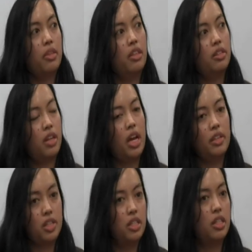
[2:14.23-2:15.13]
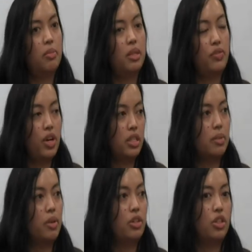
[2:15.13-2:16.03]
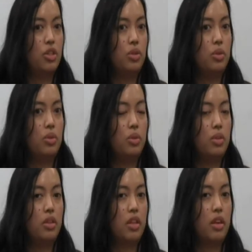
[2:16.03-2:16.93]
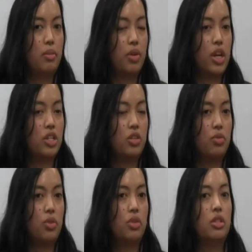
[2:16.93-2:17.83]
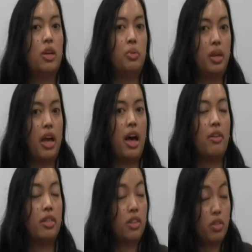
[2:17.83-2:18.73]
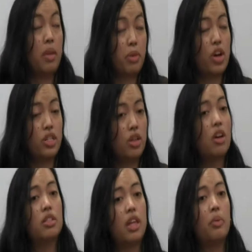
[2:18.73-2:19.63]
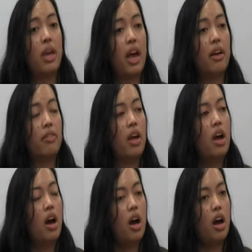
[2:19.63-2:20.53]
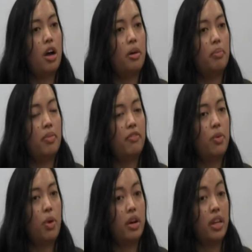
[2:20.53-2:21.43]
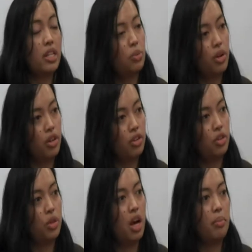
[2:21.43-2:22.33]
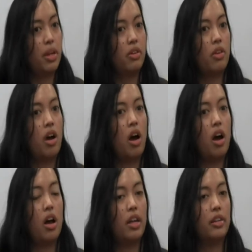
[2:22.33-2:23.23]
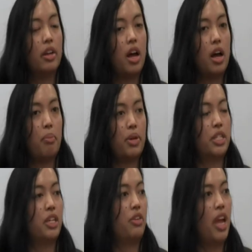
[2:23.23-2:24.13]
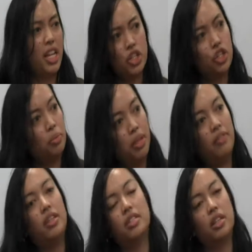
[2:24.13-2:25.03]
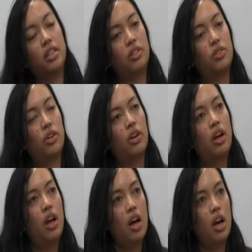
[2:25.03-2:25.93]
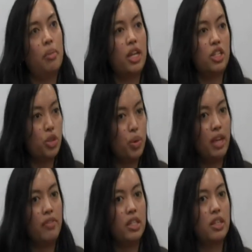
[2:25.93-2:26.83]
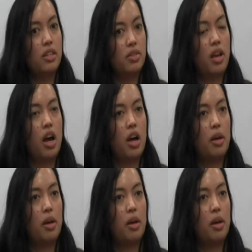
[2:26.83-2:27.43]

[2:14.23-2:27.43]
This kind of system is very similar to the immigration rules that we have, the immigration laws that we have for guest workers who come in on particular H-2B visas or H-2A visas,